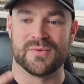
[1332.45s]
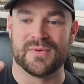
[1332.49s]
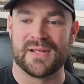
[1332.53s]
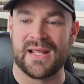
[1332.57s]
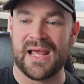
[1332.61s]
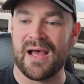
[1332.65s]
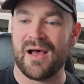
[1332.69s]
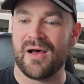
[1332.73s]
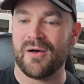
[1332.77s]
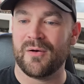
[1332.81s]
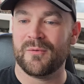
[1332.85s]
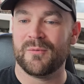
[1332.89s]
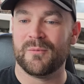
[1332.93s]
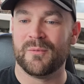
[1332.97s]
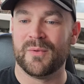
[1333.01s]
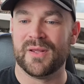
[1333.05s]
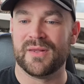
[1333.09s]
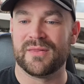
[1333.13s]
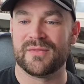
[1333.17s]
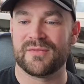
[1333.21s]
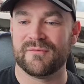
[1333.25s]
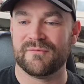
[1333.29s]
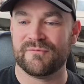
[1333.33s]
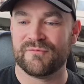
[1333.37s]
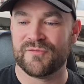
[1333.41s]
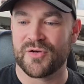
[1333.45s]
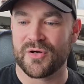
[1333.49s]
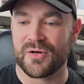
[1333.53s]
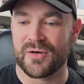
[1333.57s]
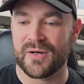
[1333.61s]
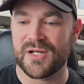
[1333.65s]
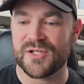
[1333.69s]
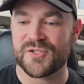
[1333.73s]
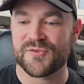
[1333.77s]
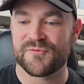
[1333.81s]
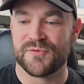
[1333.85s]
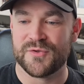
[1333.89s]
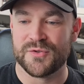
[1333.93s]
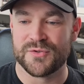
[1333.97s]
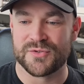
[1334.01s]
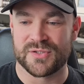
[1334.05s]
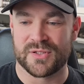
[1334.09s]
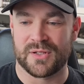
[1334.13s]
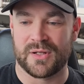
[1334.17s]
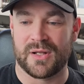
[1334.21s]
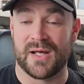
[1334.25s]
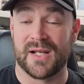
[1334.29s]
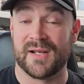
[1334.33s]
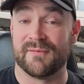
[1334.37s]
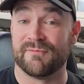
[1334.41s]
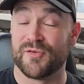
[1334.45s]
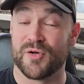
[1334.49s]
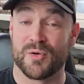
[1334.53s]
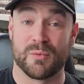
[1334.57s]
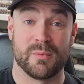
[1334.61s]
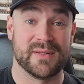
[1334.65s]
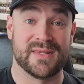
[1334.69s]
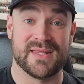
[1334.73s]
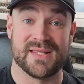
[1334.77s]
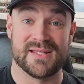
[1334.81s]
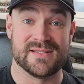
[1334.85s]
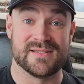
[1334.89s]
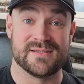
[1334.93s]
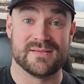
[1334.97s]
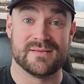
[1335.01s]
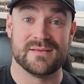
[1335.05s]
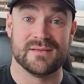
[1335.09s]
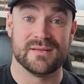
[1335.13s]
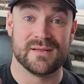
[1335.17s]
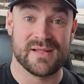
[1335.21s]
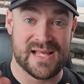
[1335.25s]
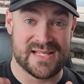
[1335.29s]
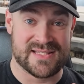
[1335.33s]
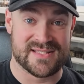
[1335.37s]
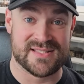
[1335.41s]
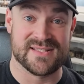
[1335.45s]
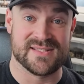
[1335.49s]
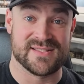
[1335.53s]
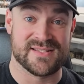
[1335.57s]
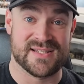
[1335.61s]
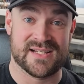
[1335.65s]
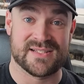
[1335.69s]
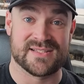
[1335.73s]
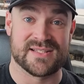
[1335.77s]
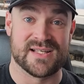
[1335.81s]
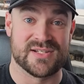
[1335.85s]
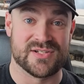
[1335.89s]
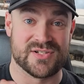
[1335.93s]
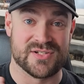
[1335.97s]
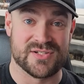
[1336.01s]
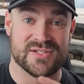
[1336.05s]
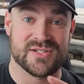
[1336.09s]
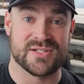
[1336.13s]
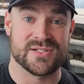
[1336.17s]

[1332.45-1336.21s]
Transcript: Now with Furious Fusillade, if you're within less than 6 inches,